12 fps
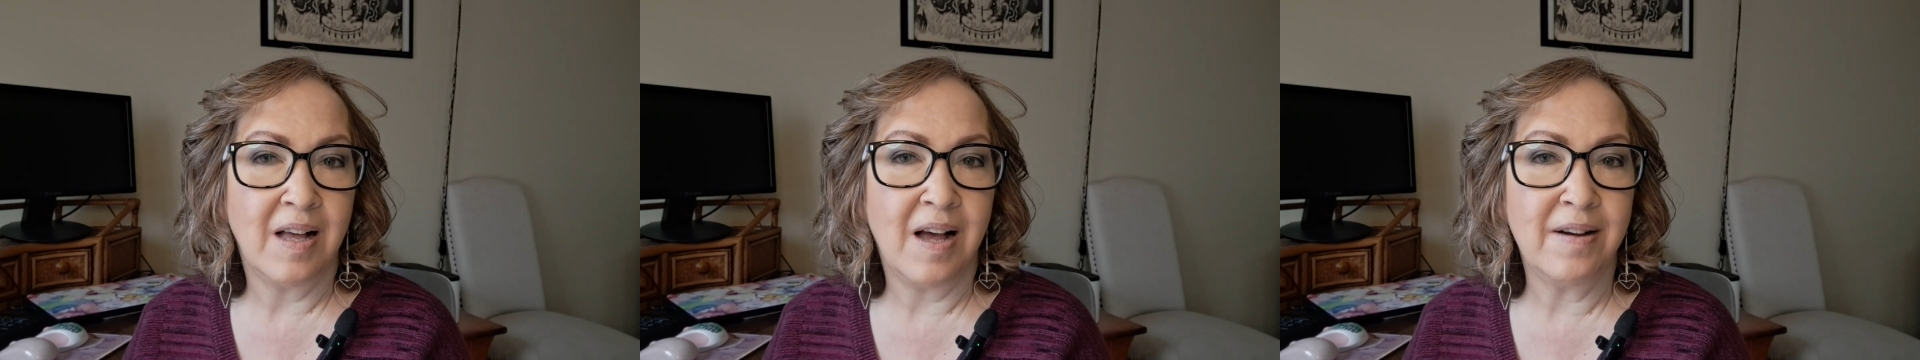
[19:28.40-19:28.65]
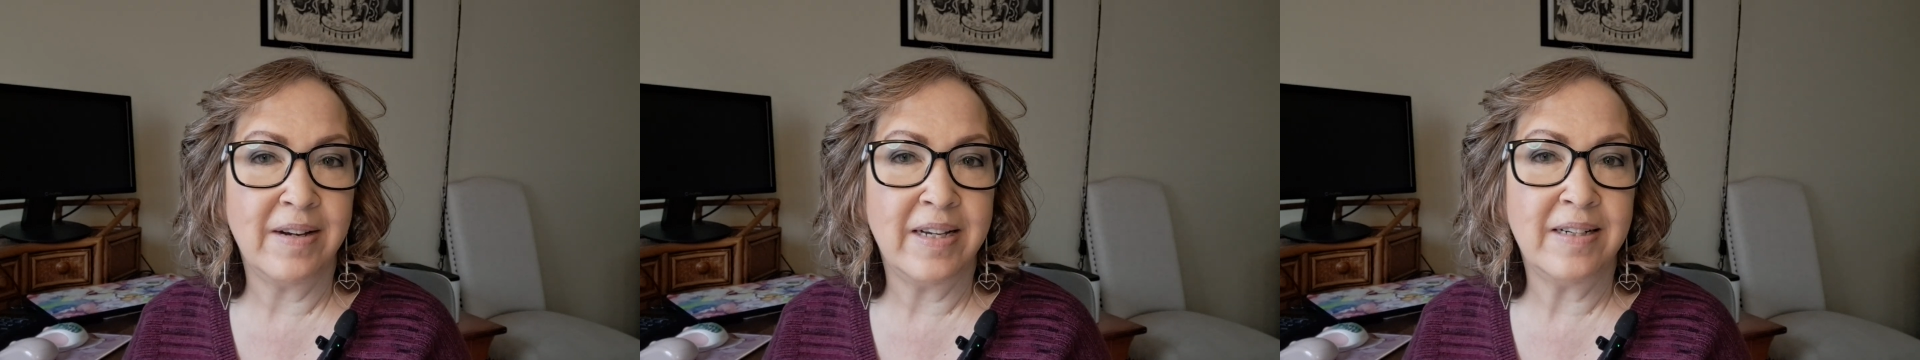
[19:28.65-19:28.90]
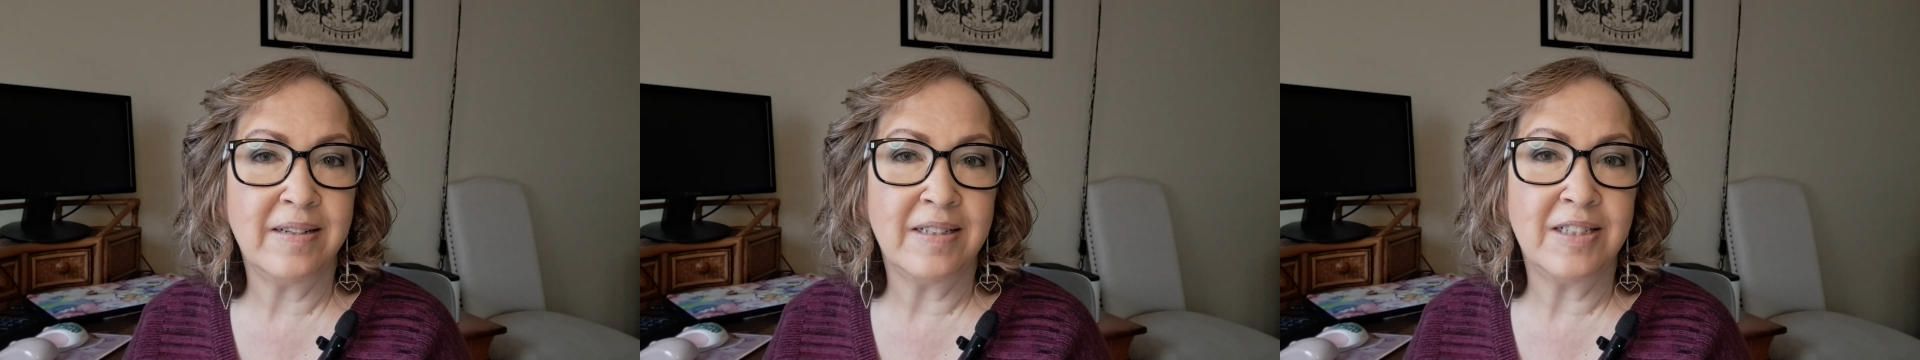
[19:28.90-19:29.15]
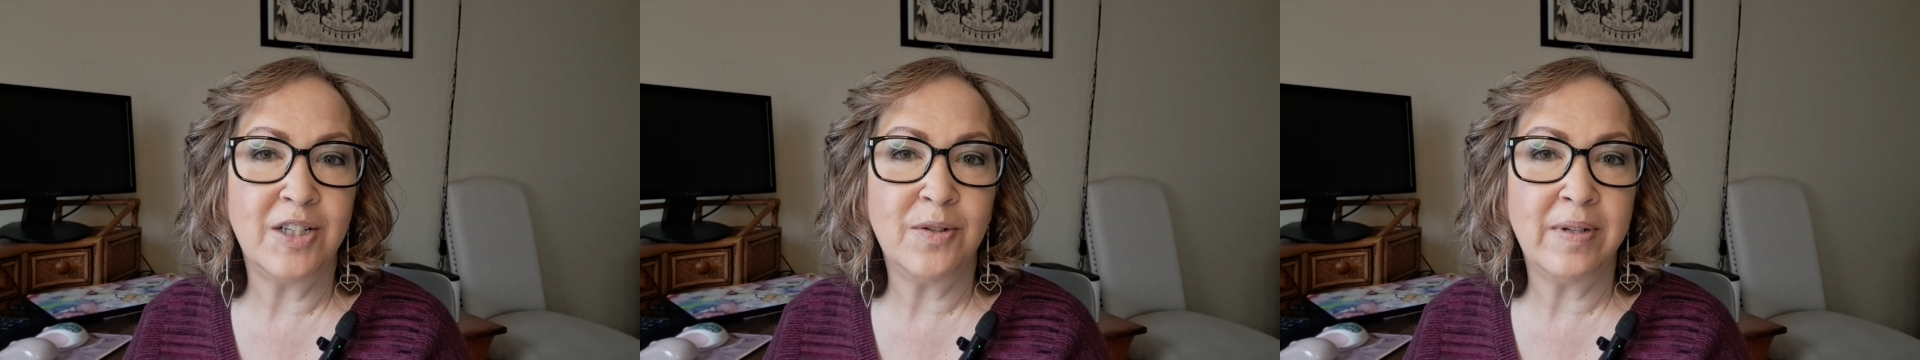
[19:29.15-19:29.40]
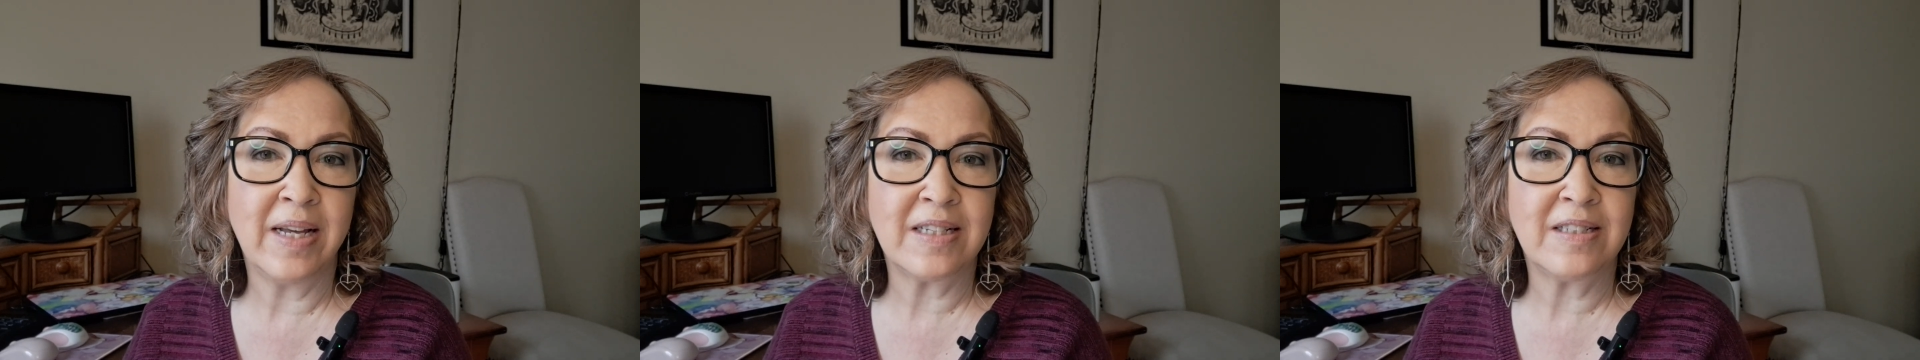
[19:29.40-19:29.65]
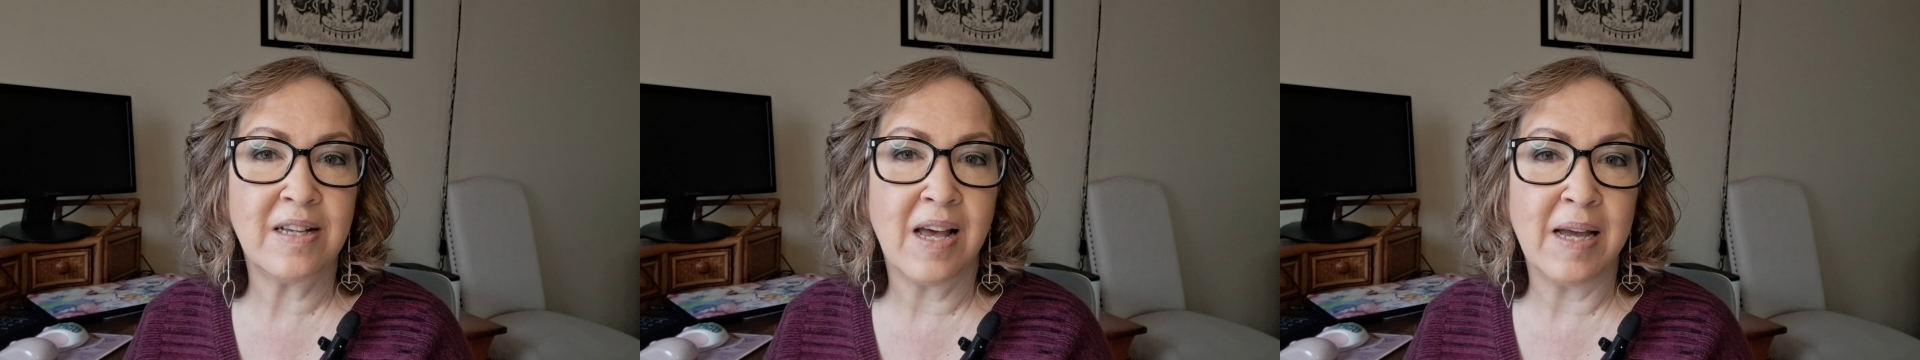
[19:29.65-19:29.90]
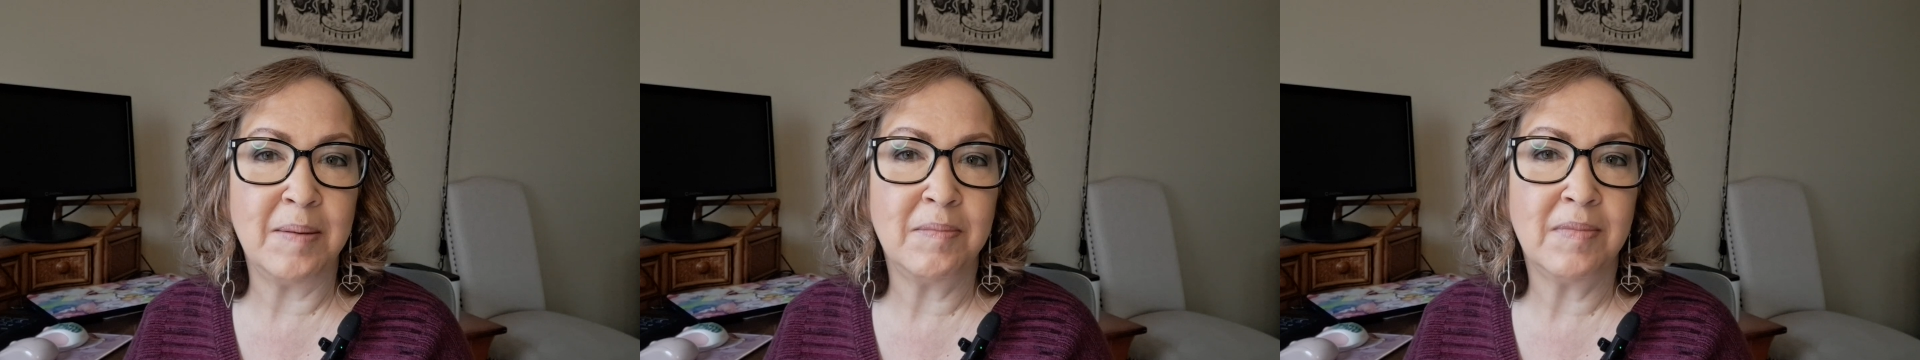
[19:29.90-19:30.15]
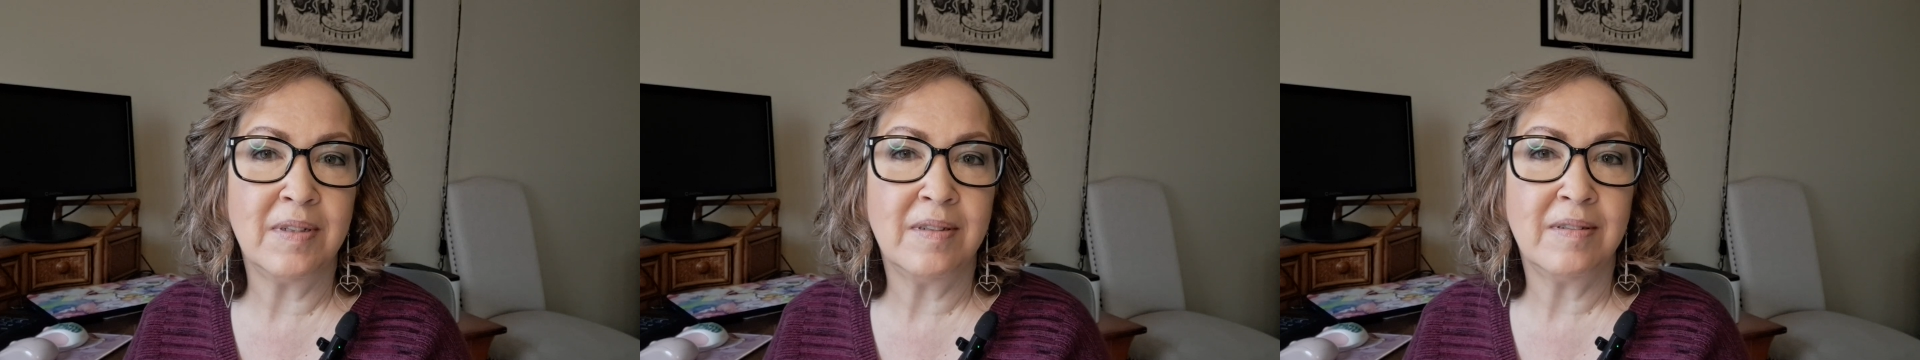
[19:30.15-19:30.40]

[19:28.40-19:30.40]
All right, until next time,